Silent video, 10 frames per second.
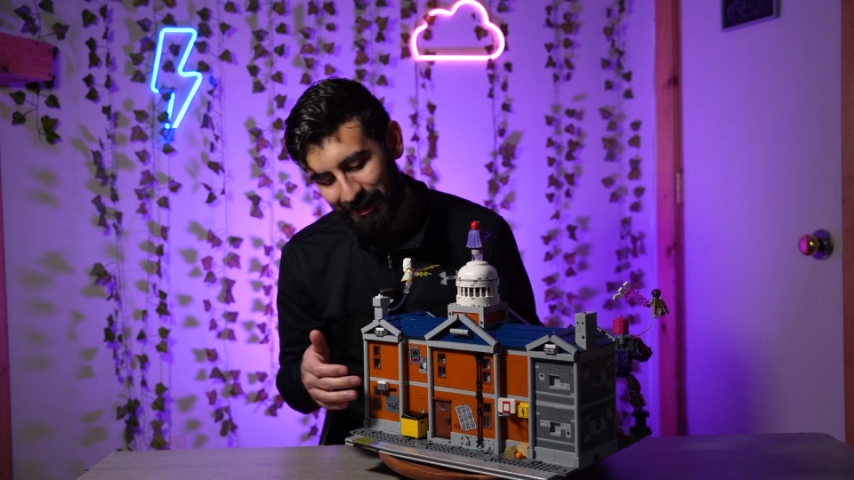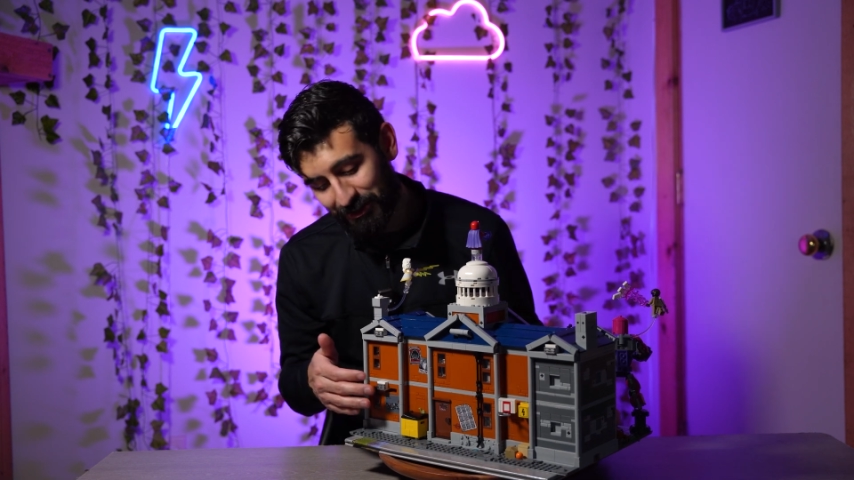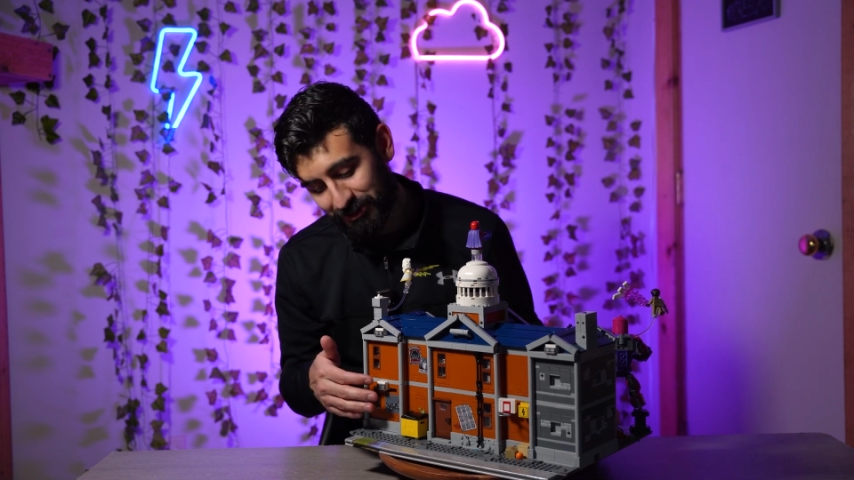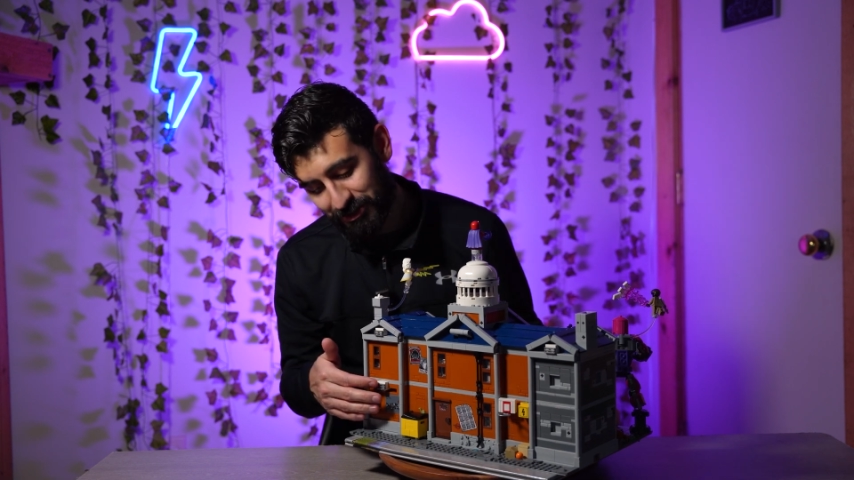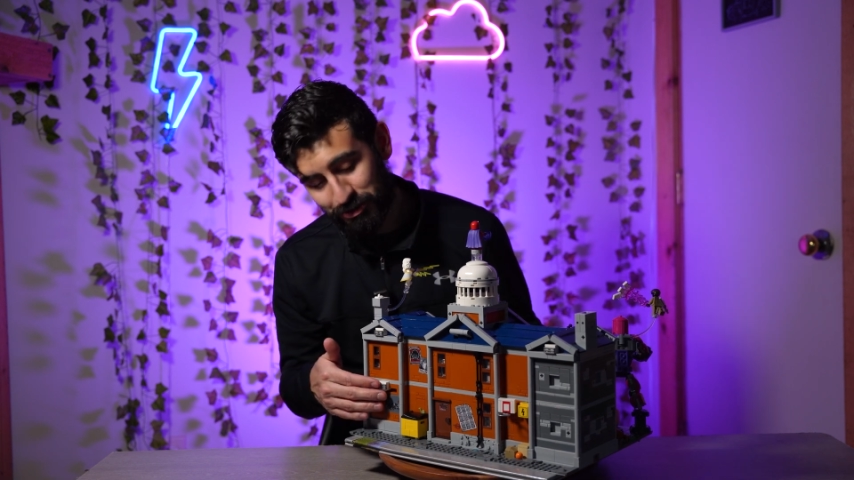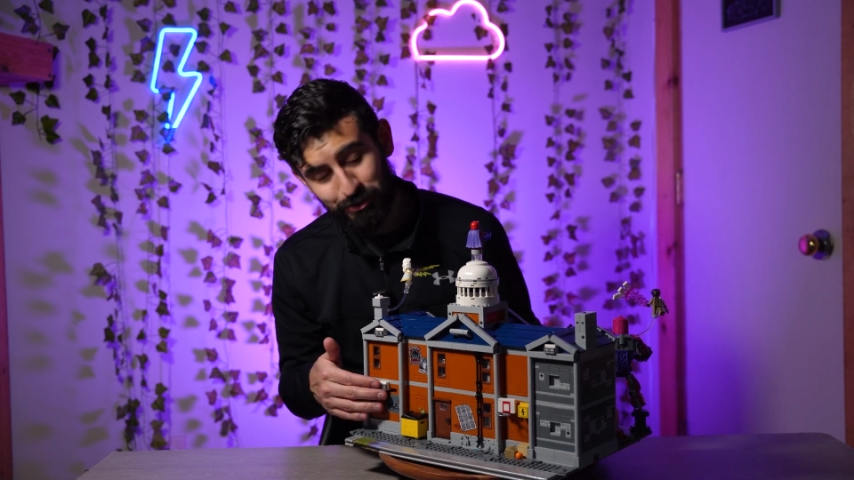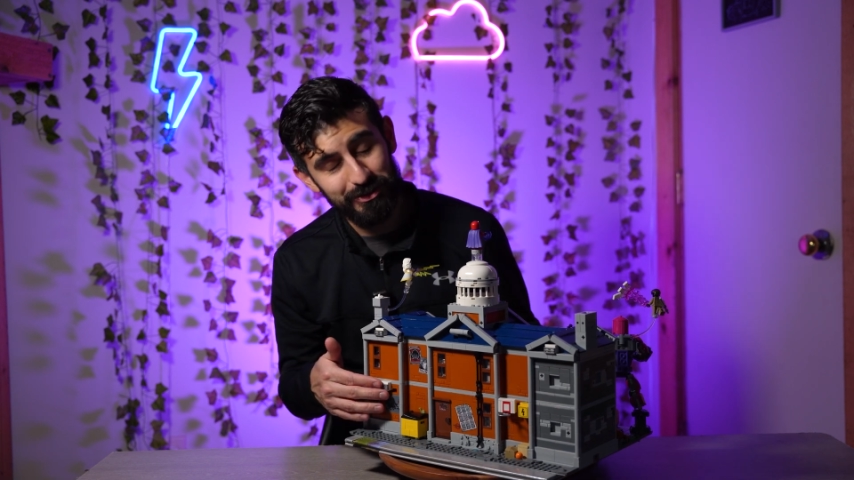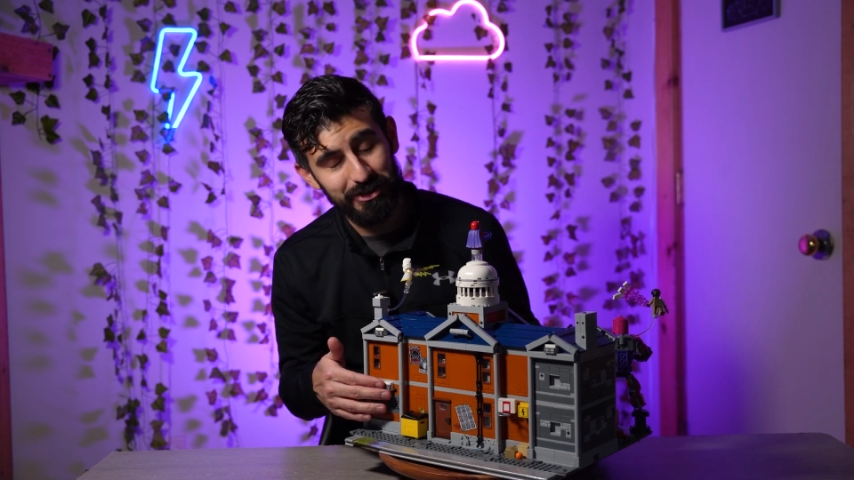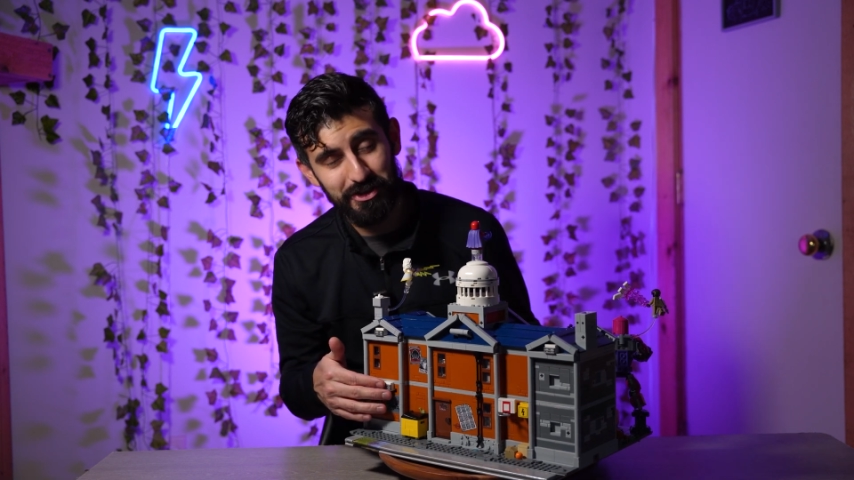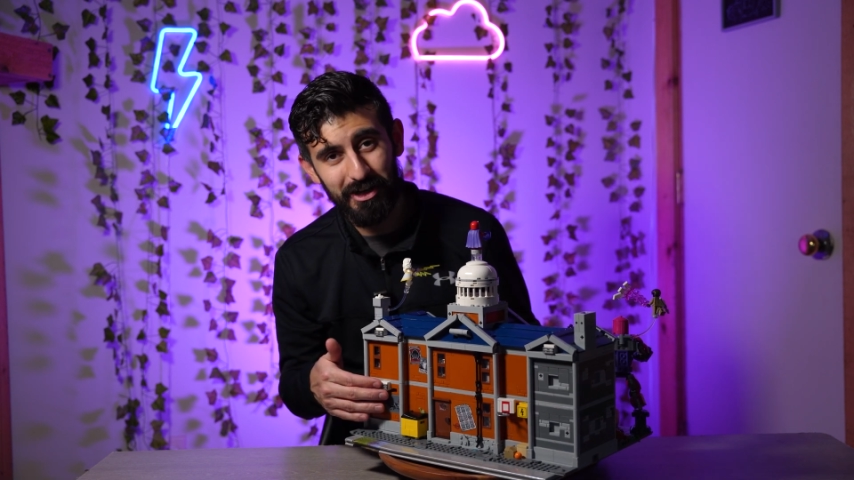This
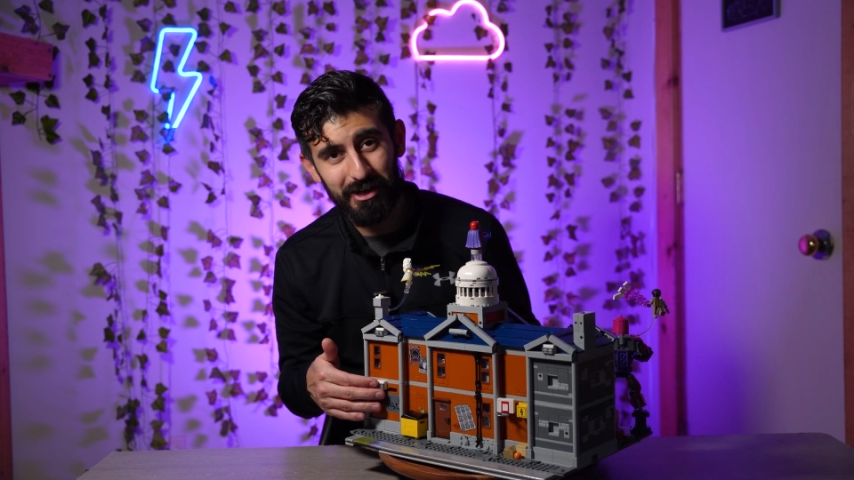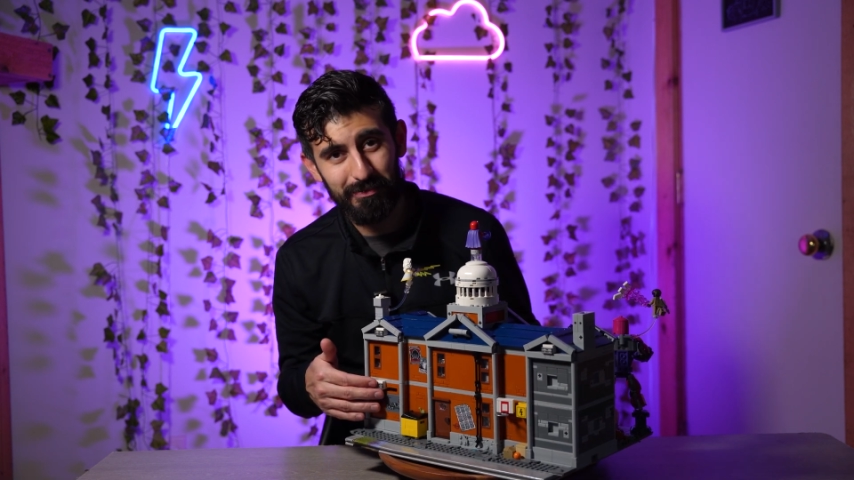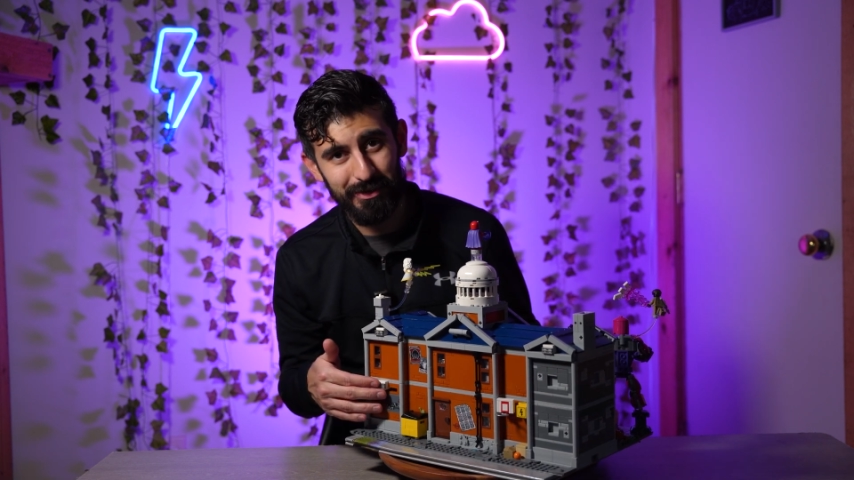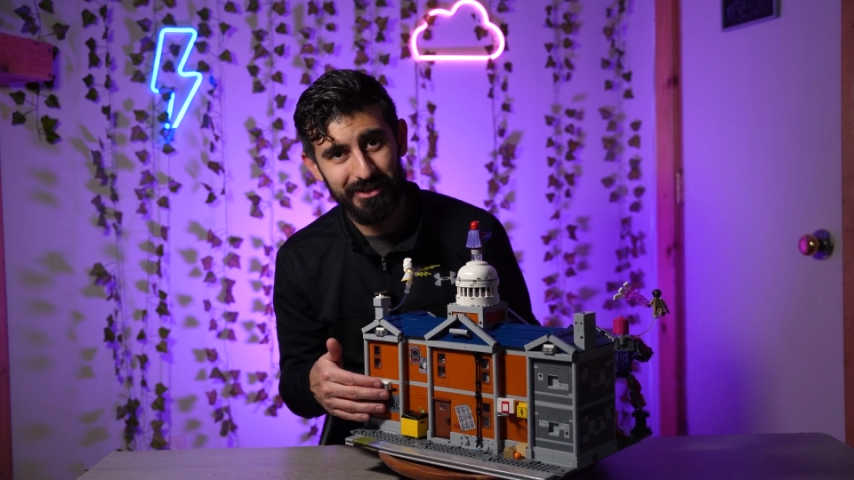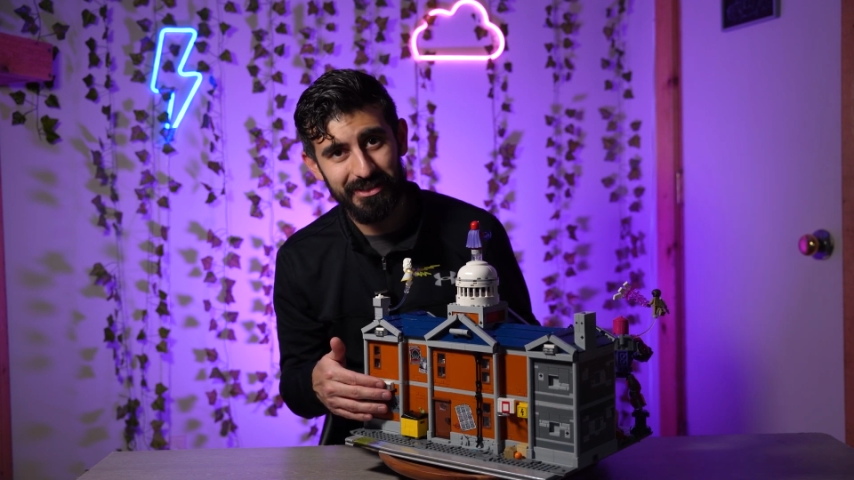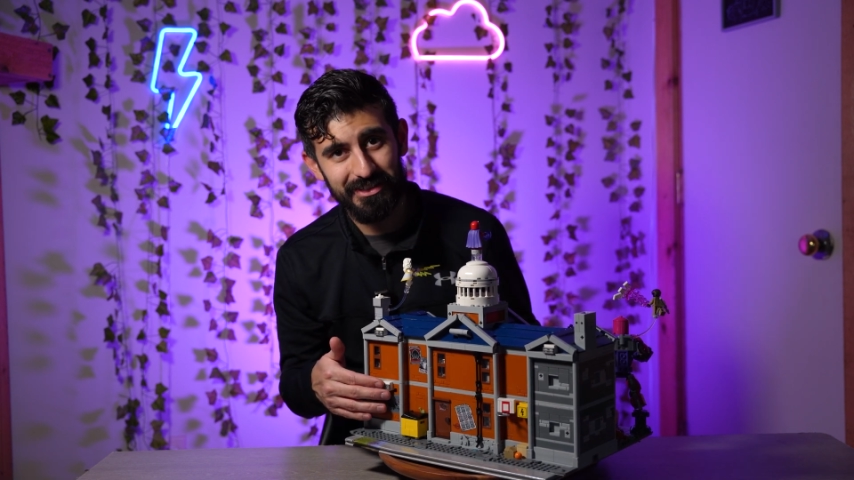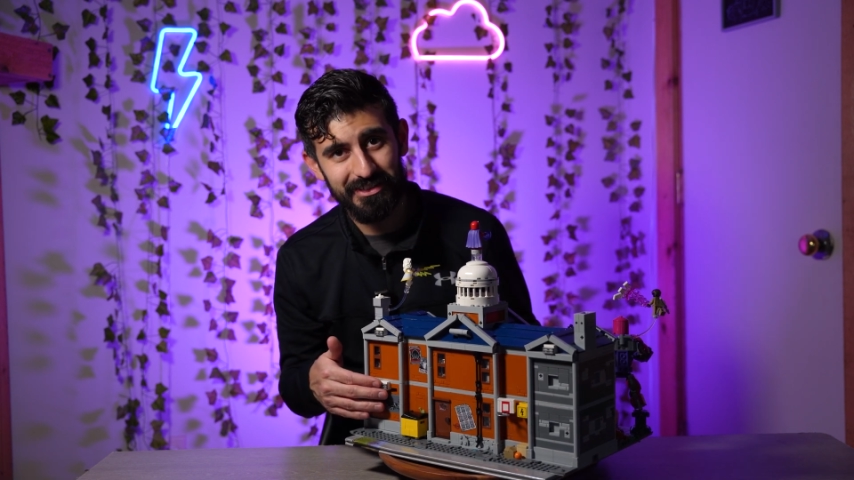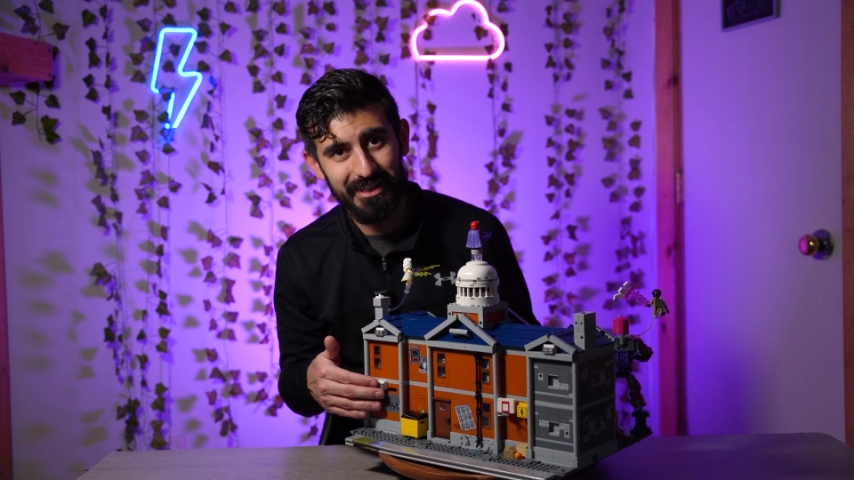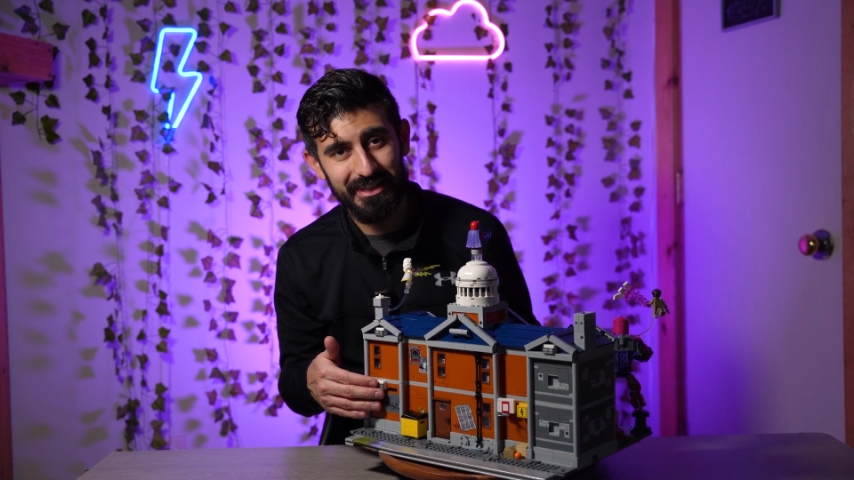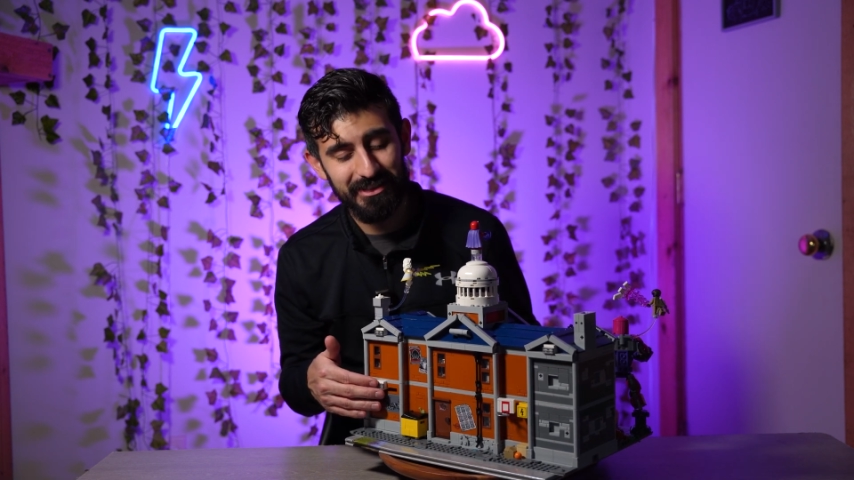controls a chalkboard on the
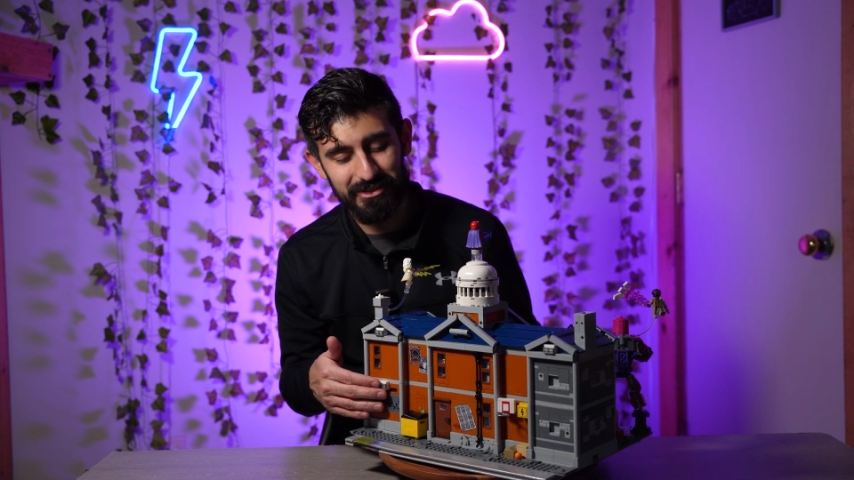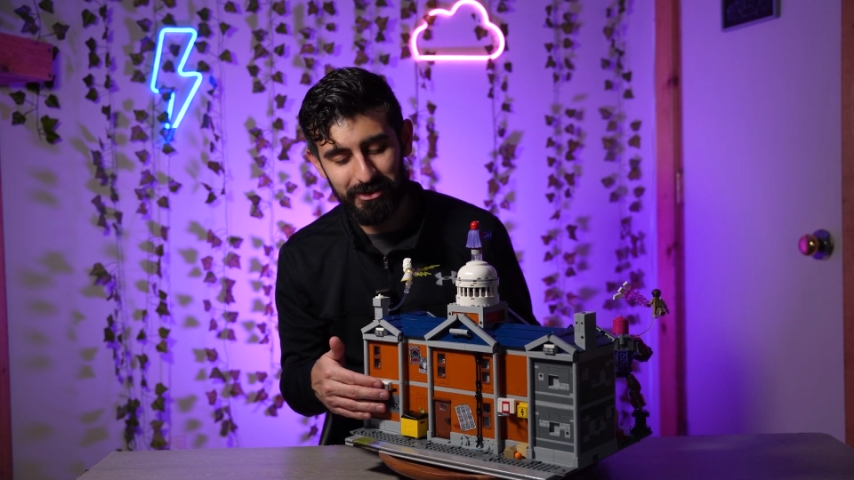inside,